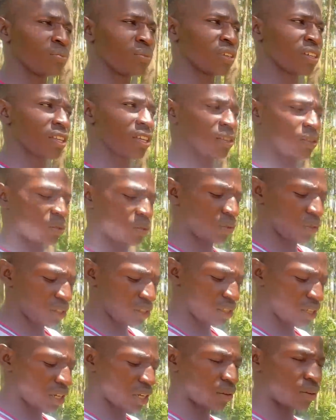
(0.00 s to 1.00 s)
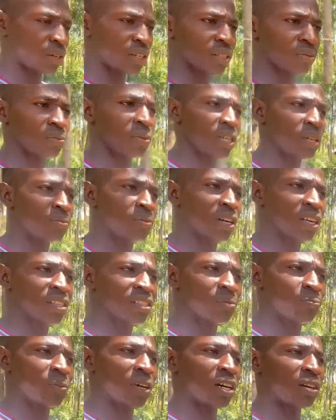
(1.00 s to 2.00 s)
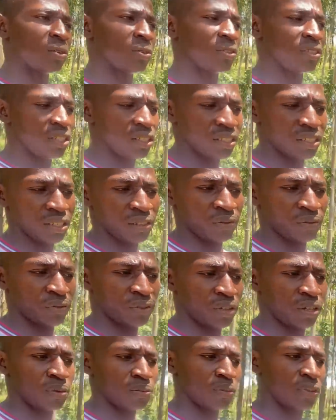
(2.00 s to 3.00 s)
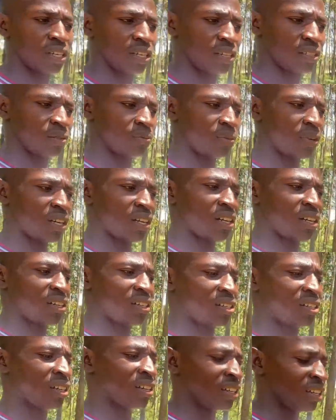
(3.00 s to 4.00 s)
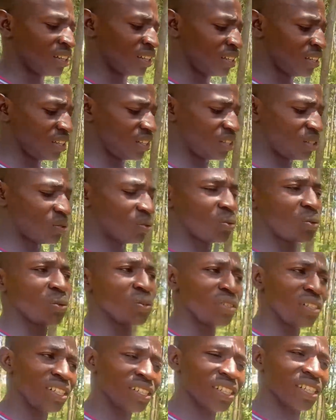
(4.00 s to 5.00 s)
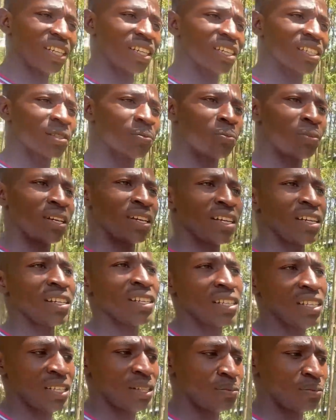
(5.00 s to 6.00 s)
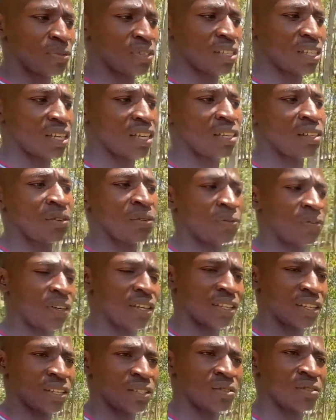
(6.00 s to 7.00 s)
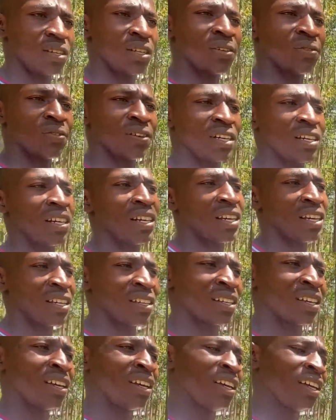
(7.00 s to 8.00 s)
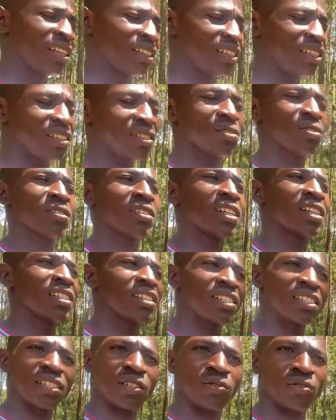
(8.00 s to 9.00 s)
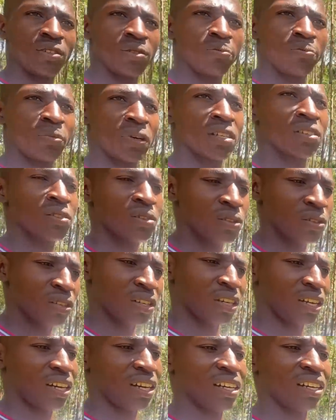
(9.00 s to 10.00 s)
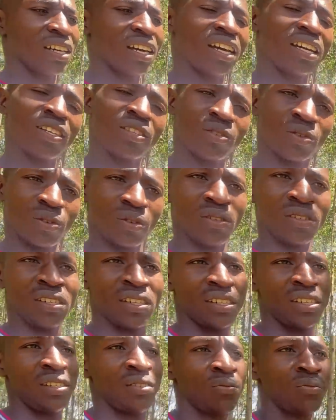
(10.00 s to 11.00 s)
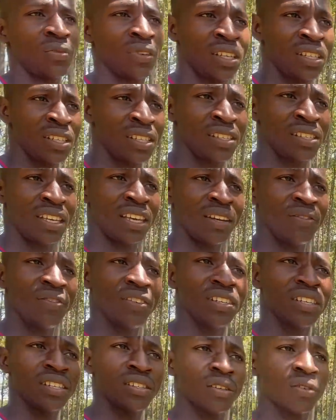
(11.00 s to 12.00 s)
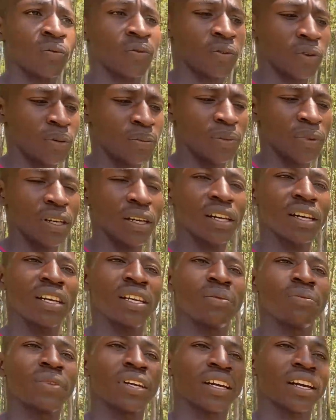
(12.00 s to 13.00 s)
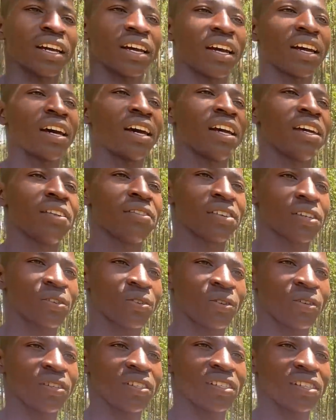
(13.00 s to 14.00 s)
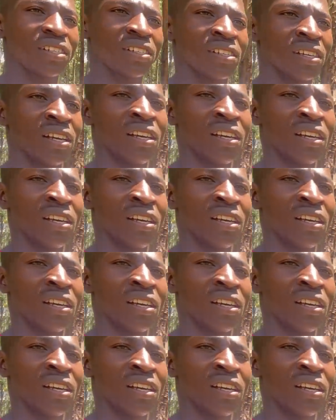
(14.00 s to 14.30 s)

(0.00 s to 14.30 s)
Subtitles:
than 20 hours by bus, but you didn't inform us. But he couldn't explain himself further. So I felt like this is not a genuine person. And I told him, which is evident from the clip that I recorded.